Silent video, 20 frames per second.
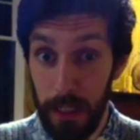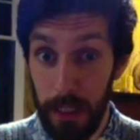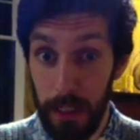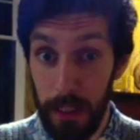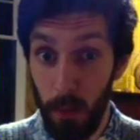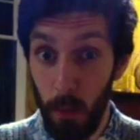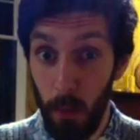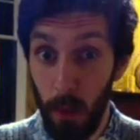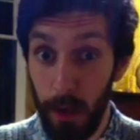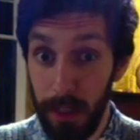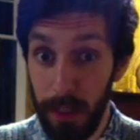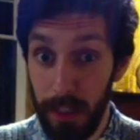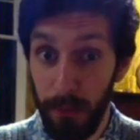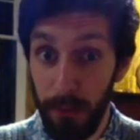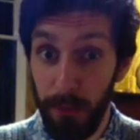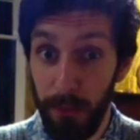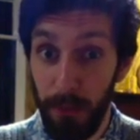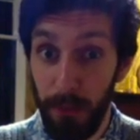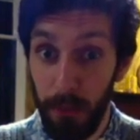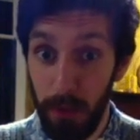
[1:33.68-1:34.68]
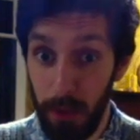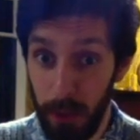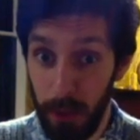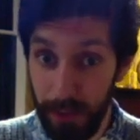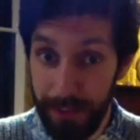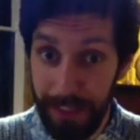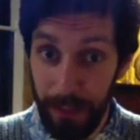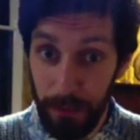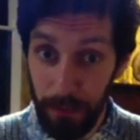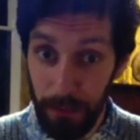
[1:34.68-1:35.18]
1 and the 4 are
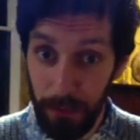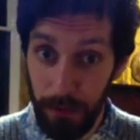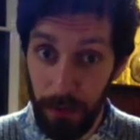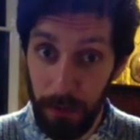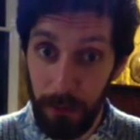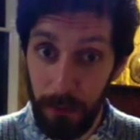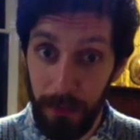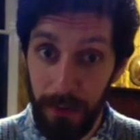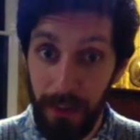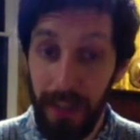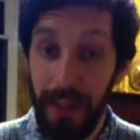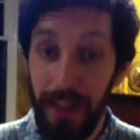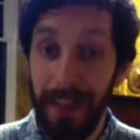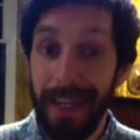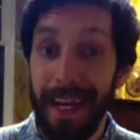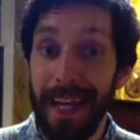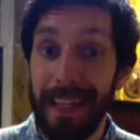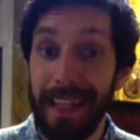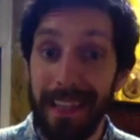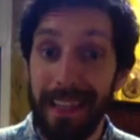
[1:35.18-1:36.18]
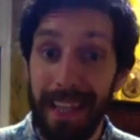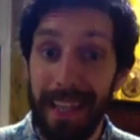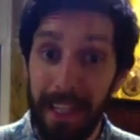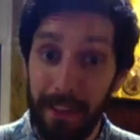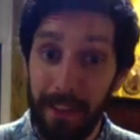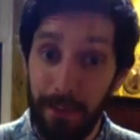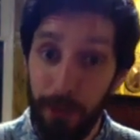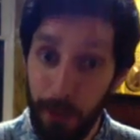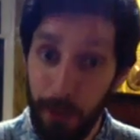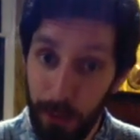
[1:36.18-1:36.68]
down strums, and then the
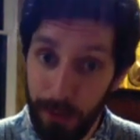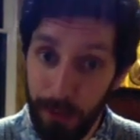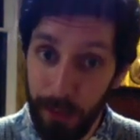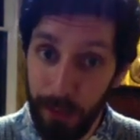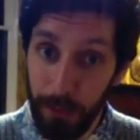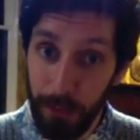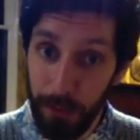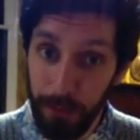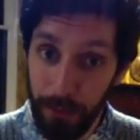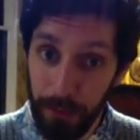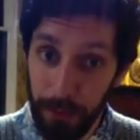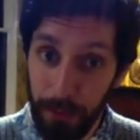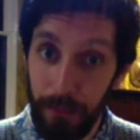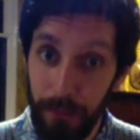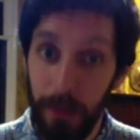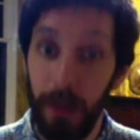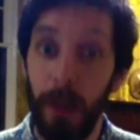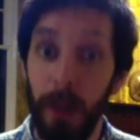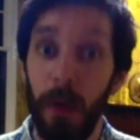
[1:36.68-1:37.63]
end of 2 is an up strum.